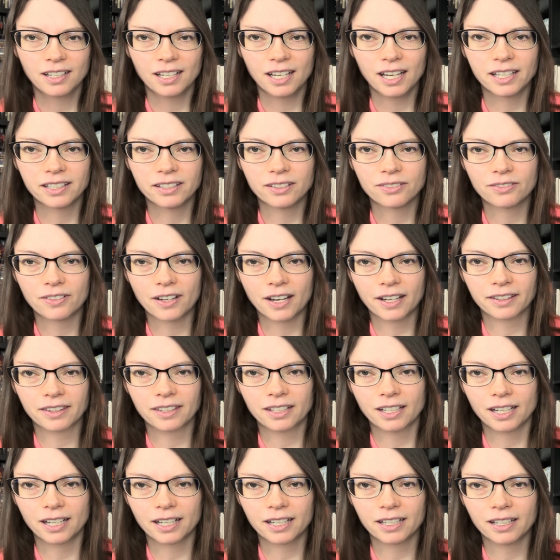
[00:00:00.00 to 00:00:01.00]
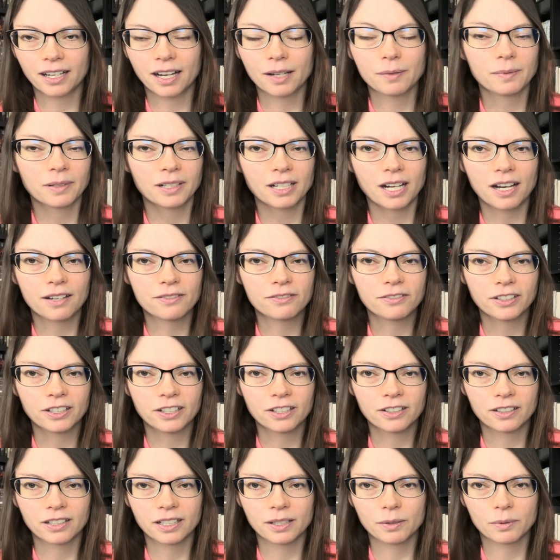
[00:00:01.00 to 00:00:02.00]
And the fact that I
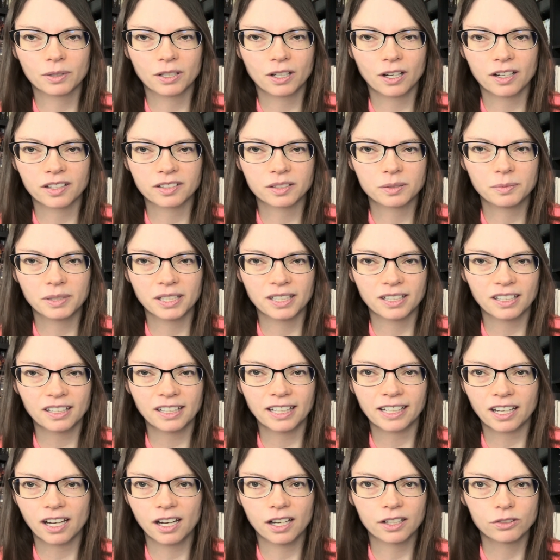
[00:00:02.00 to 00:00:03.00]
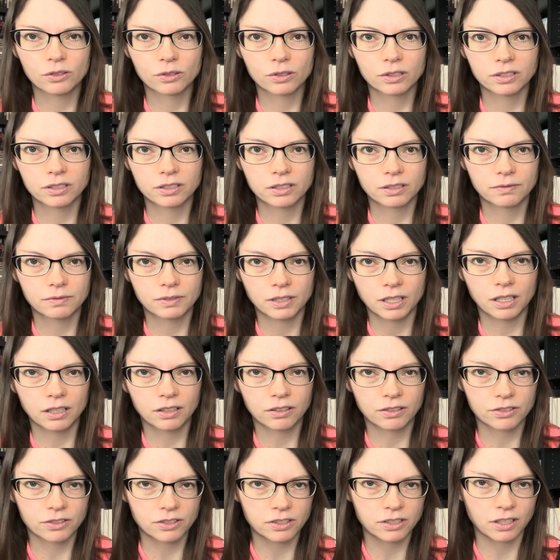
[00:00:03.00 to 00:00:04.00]
figured it would cost me like hundreds of
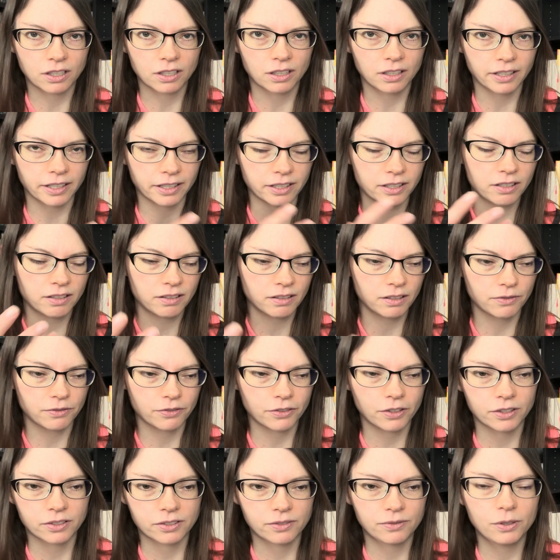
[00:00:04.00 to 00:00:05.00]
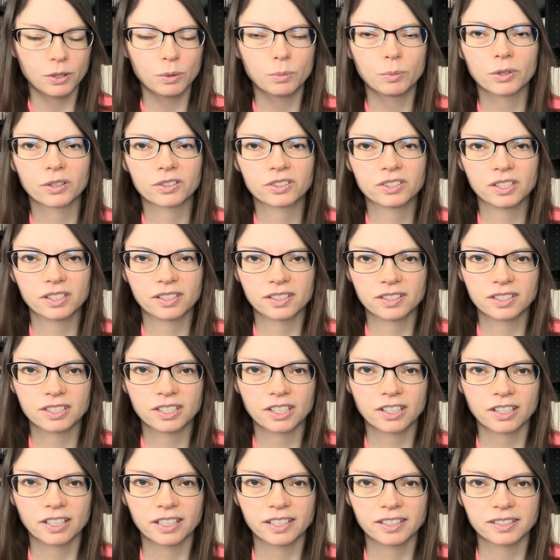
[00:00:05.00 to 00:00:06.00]
dollars to collect the first few books in the
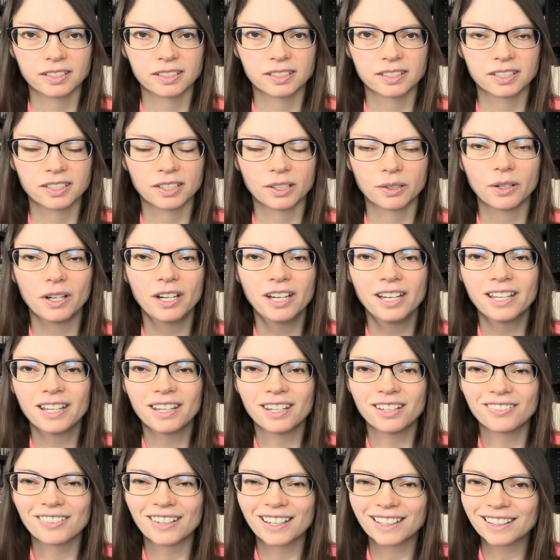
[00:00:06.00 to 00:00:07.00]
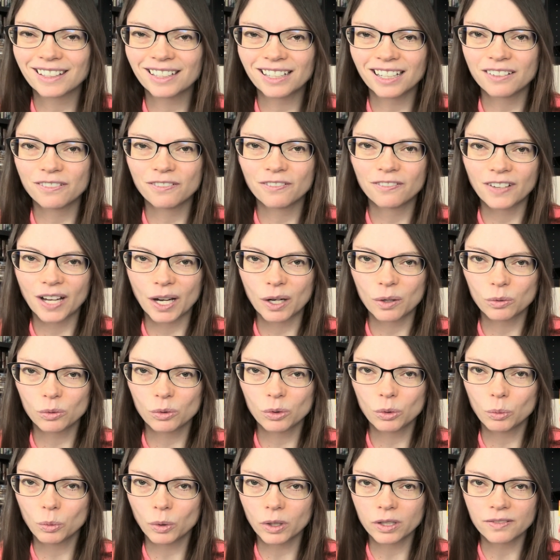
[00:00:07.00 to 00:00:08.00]
series. And so the fact that I
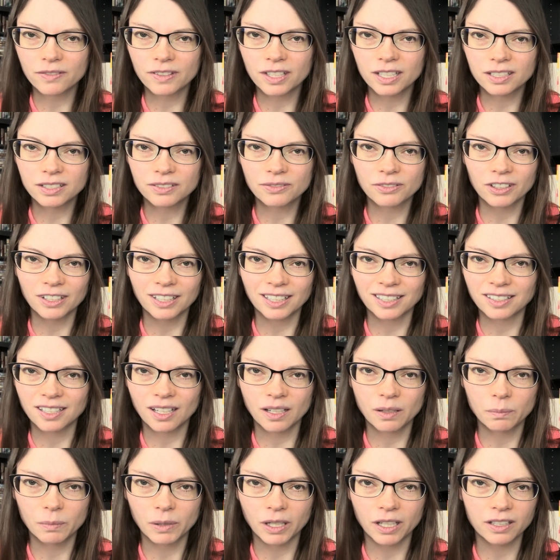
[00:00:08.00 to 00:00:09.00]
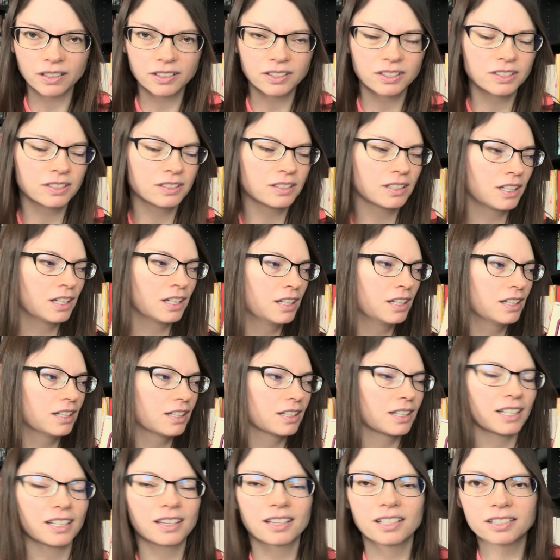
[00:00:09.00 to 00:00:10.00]
found one of these for like 10 bucks,
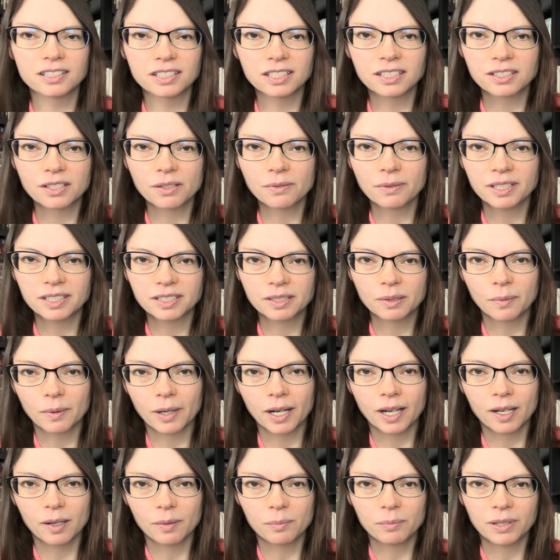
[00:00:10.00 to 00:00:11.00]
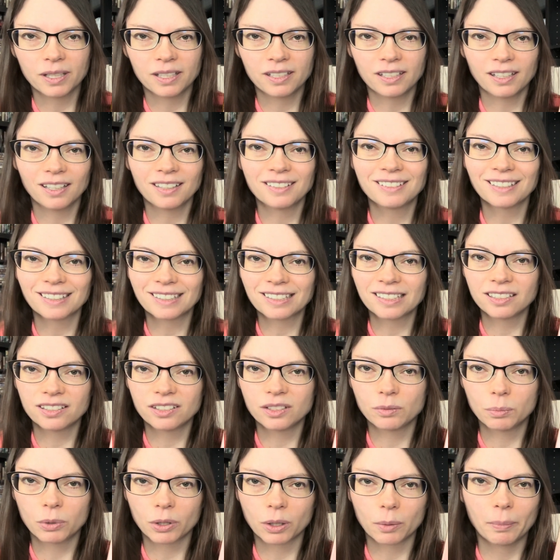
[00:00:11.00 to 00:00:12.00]
like, this is the reason why I've been addicted
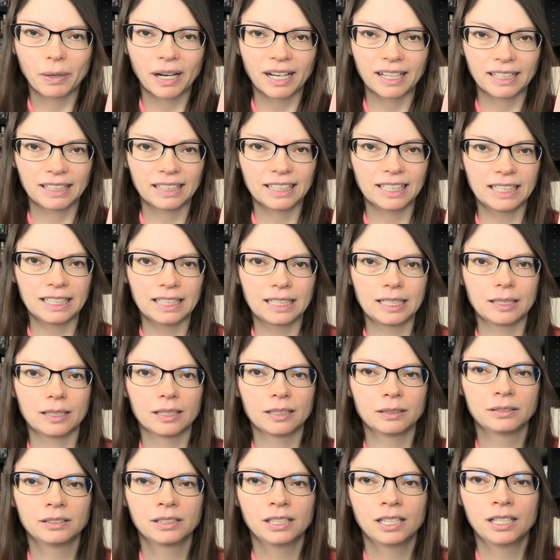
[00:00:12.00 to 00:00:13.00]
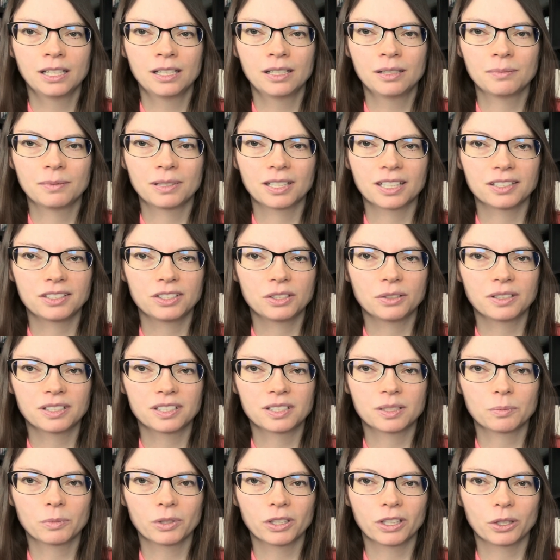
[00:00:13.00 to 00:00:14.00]
to book buying lately, because you get
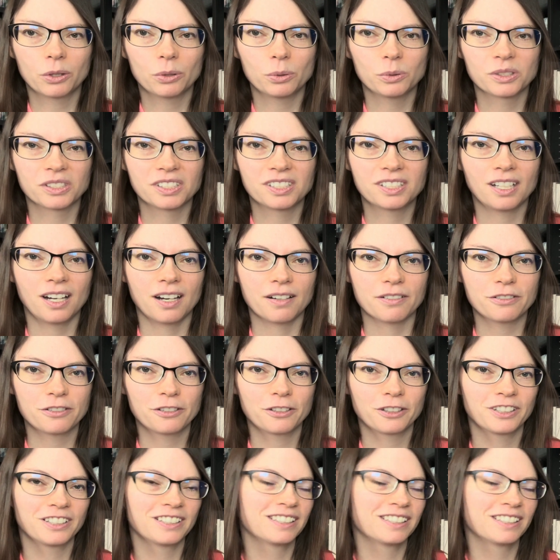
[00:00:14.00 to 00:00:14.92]
some really cool stuff.